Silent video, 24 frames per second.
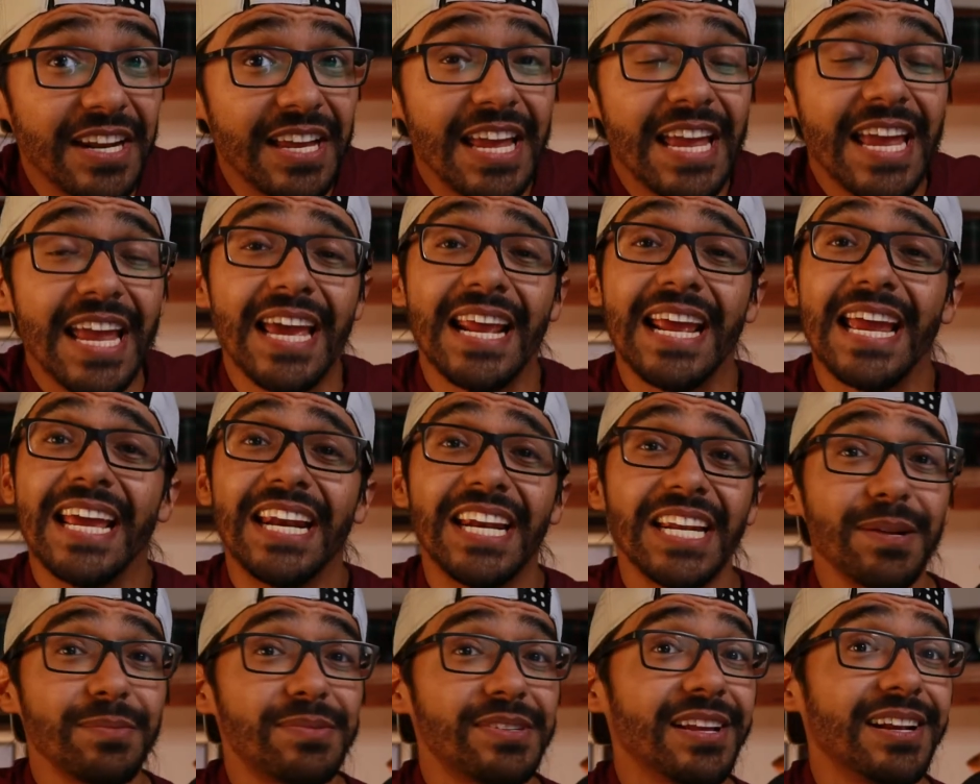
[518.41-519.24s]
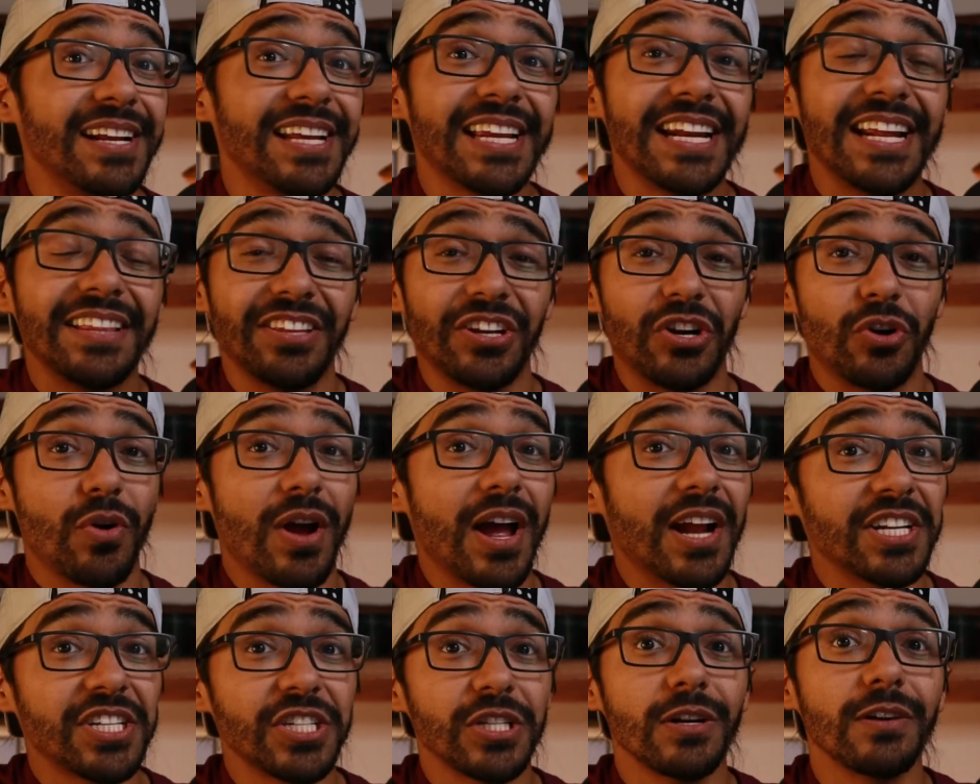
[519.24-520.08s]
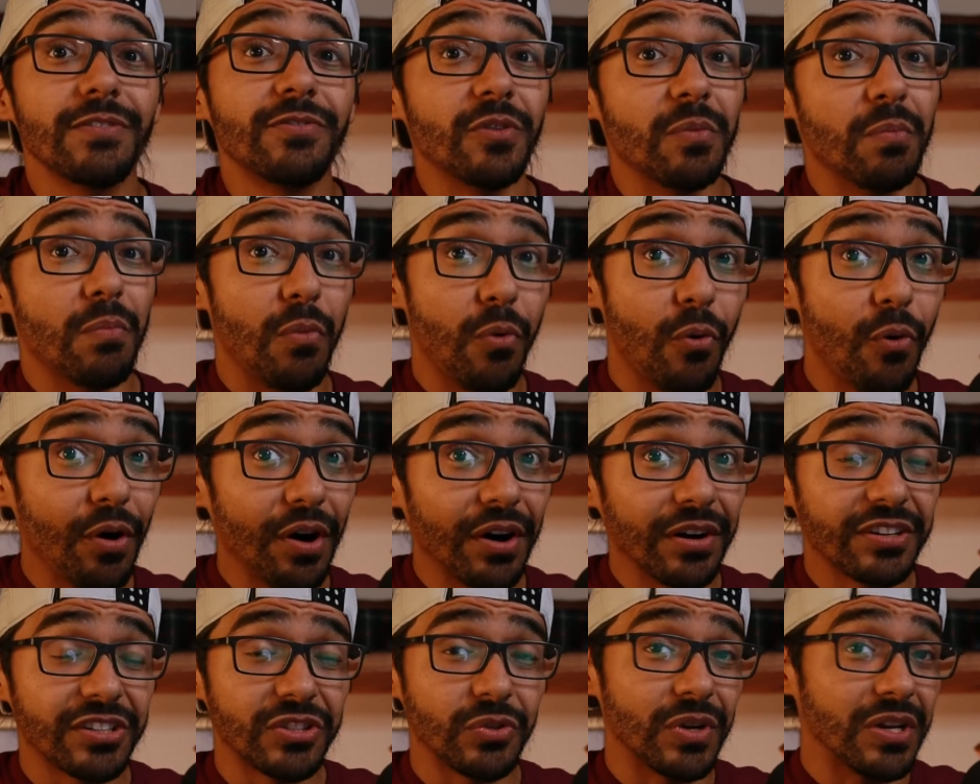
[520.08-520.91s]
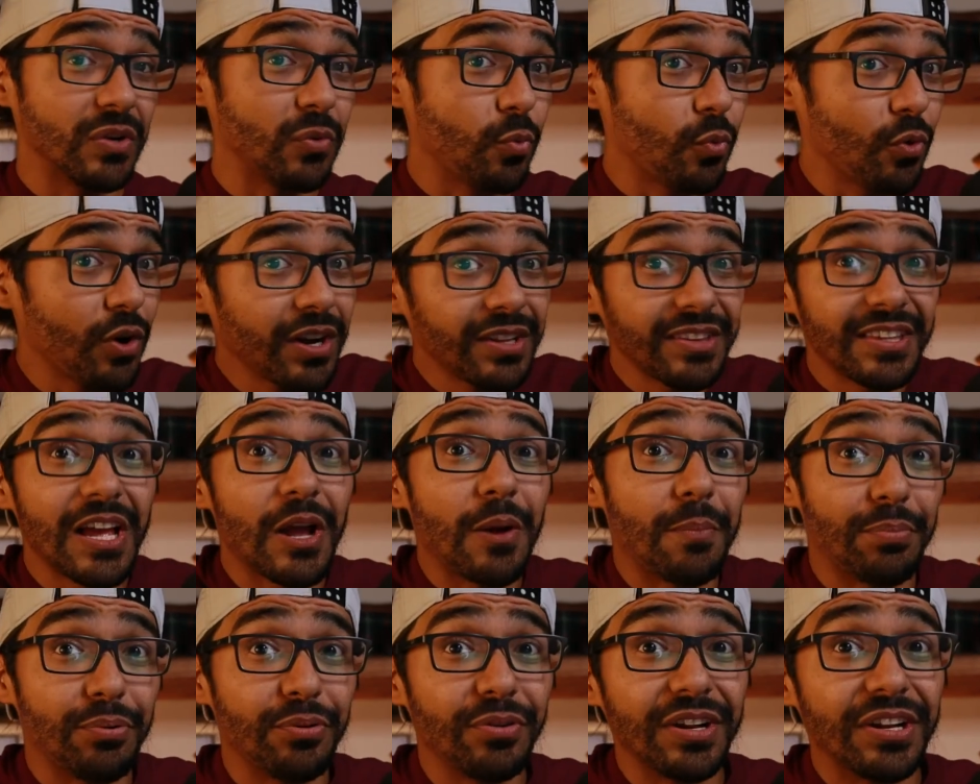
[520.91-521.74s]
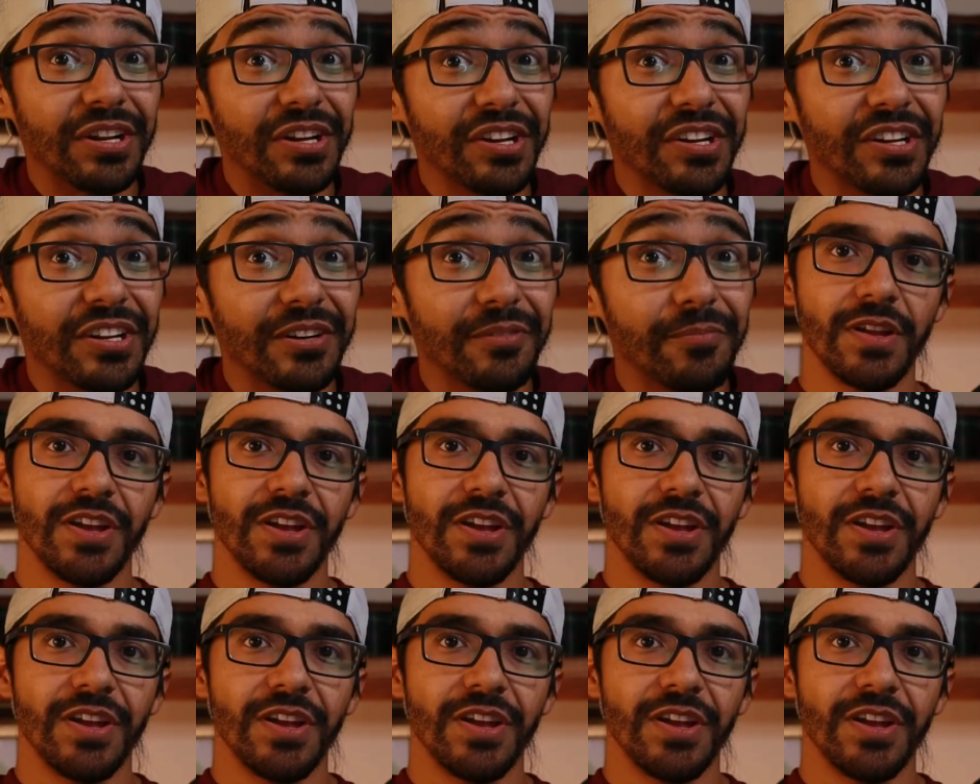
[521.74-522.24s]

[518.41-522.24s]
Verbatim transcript: And I ended up selling it at the garage sale for more, so it worked out pretty good.